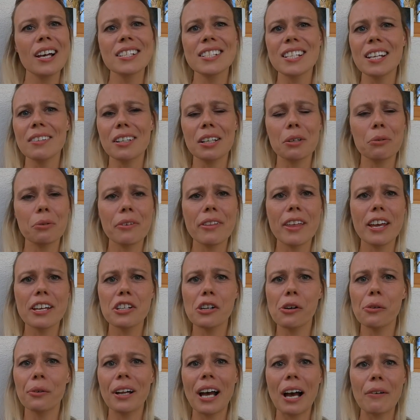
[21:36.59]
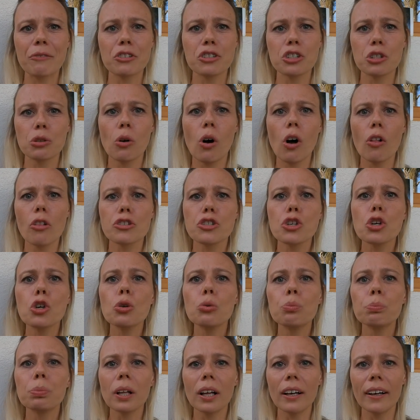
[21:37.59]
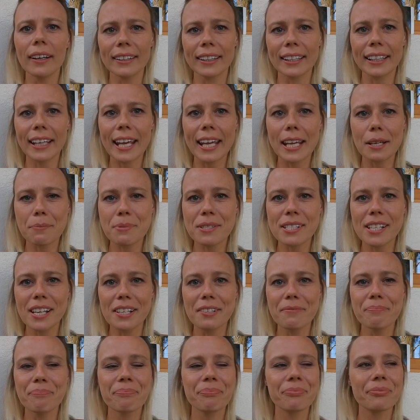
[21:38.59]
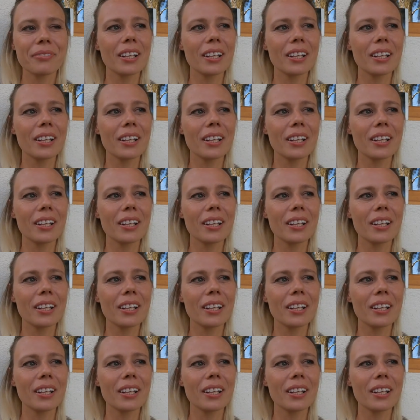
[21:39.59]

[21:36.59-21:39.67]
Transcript: something where they don't have to do all this hoopla at the campsite.